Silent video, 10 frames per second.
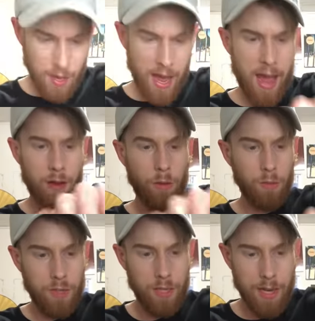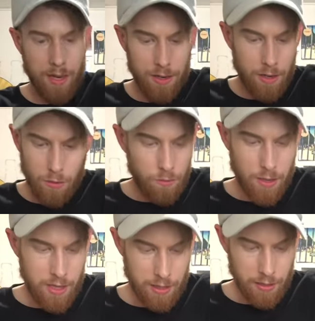How did I do
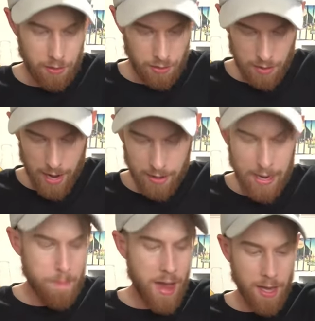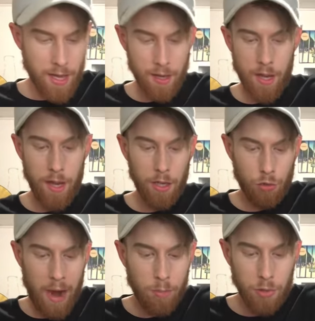this? How did I make a
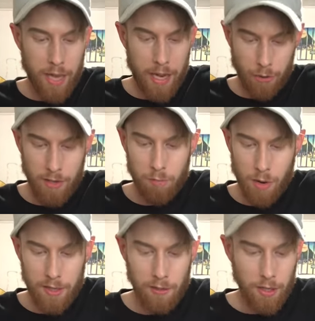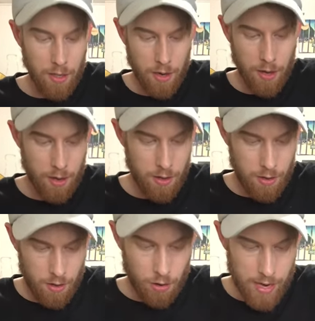tribal decorative bracelet
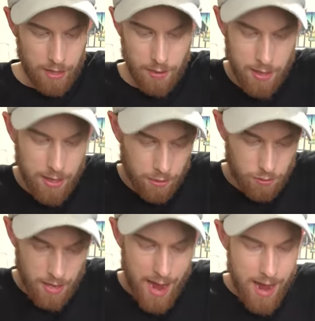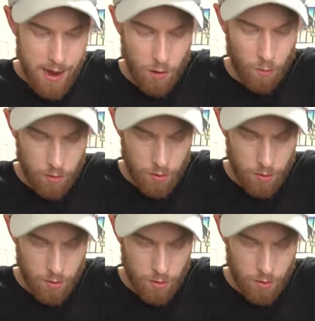on accident? There's, how?